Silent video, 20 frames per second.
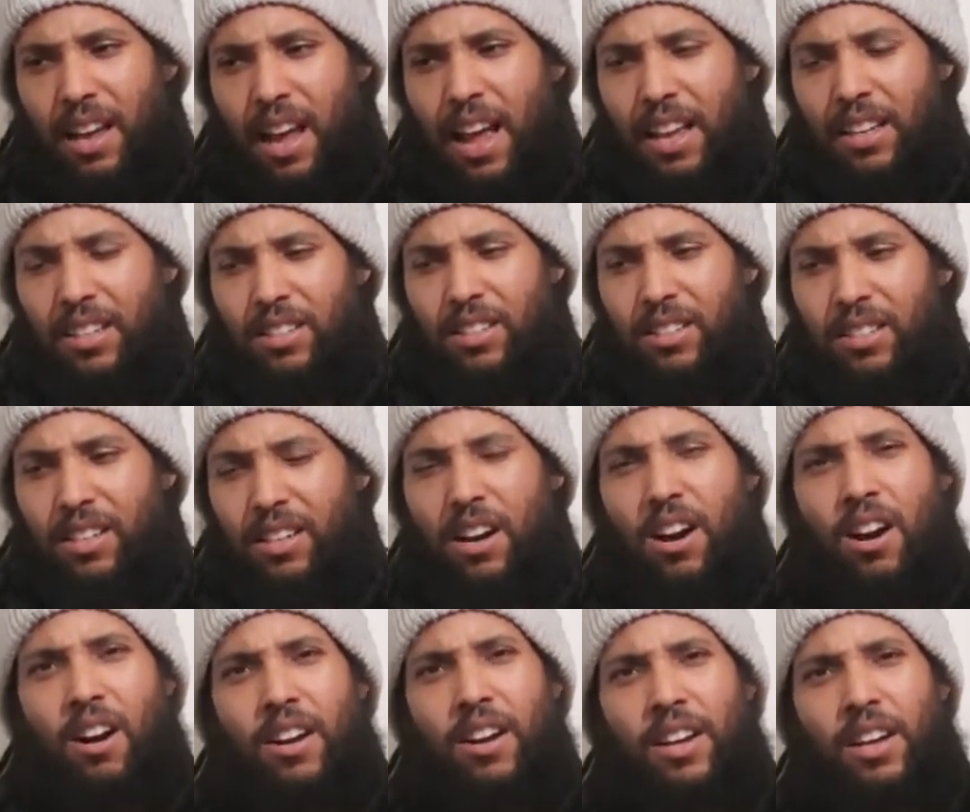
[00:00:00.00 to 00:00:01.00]
as
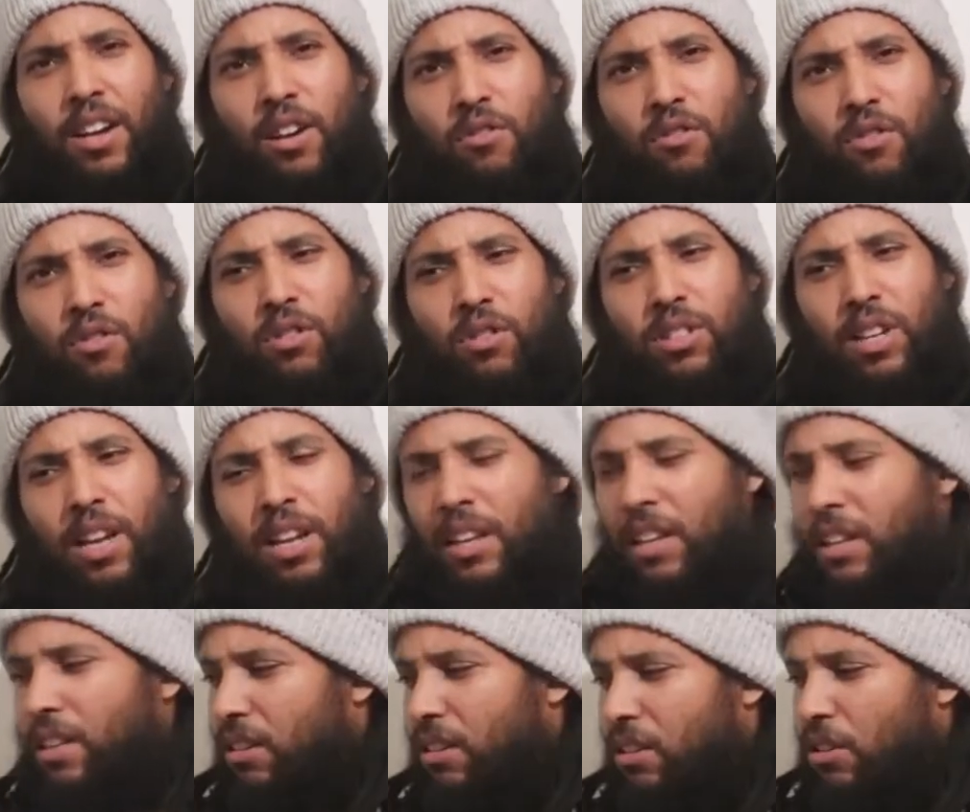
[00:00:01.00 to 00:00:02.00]
our heroes,
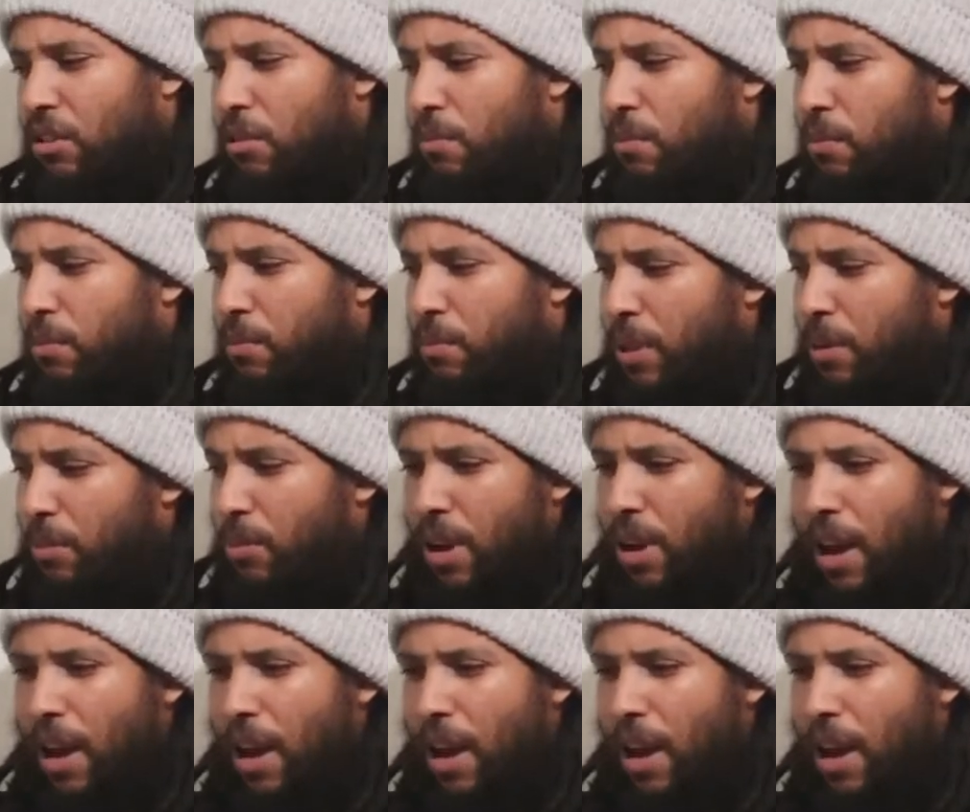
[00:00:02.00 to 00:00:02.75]
and people